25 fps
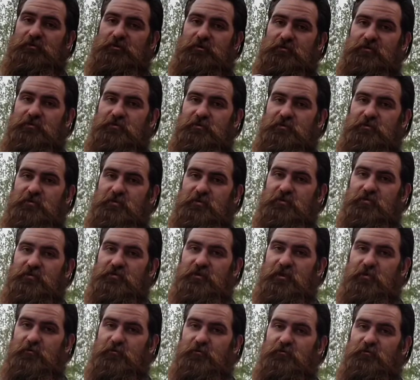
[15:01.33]
using the other
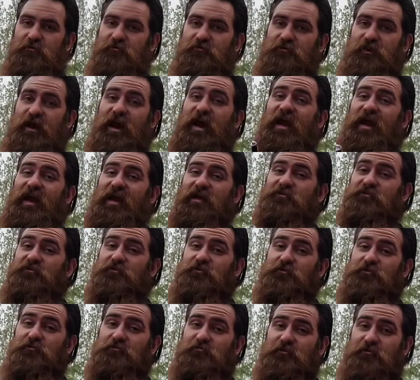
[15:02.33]
shampoos, I had to
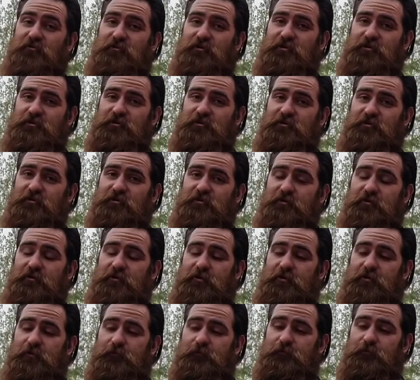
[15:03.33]
use conditioner,
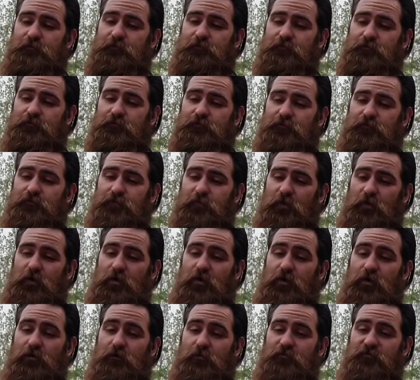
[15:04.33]

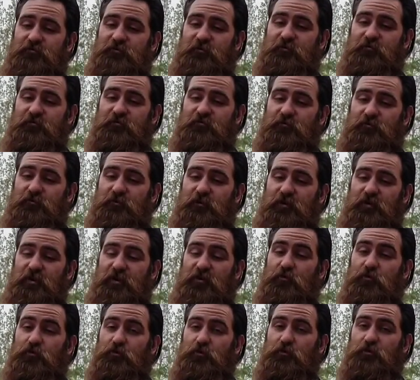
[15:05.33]
just so that
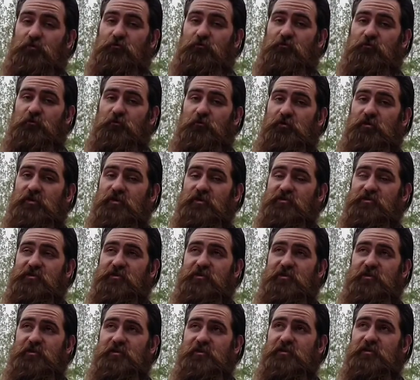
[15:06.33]
I wouldn't feel
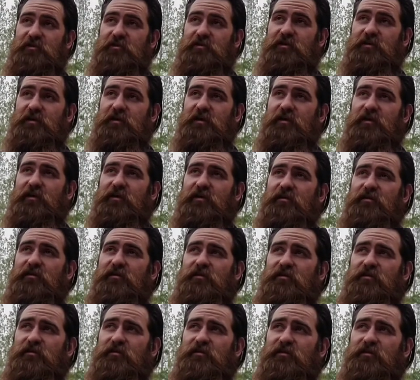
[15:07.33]
itchy
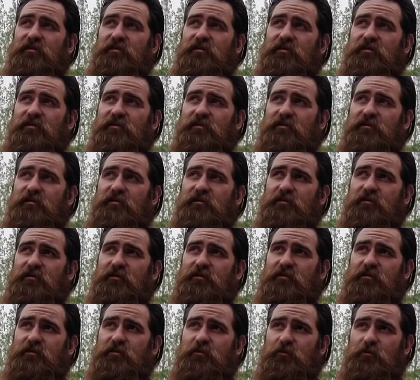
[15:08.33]
and,
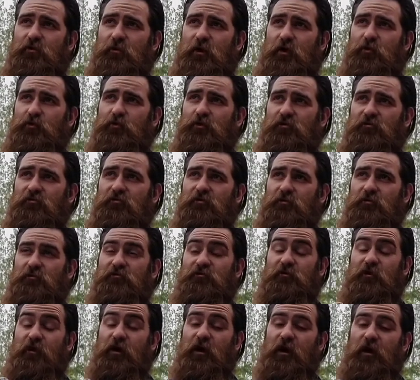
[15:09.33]
I wouldn't feel
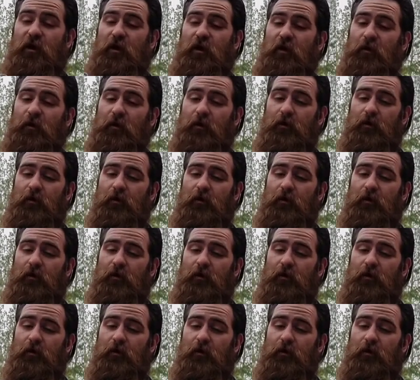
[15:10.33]
dry.